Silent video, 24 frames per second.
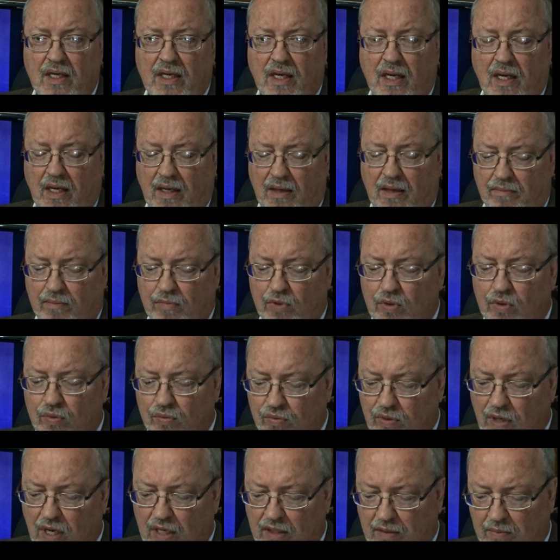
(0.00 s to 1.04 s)

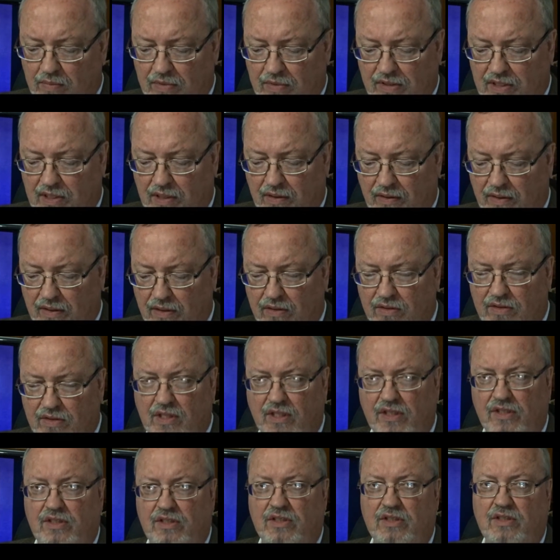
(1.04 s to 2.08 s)
moon rock material,
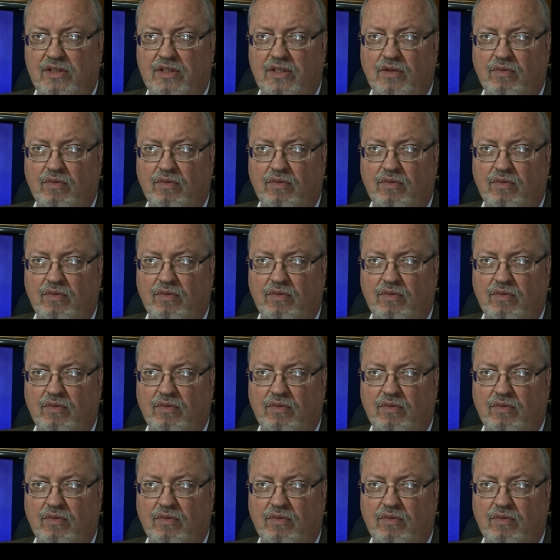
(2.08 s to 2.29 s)
such as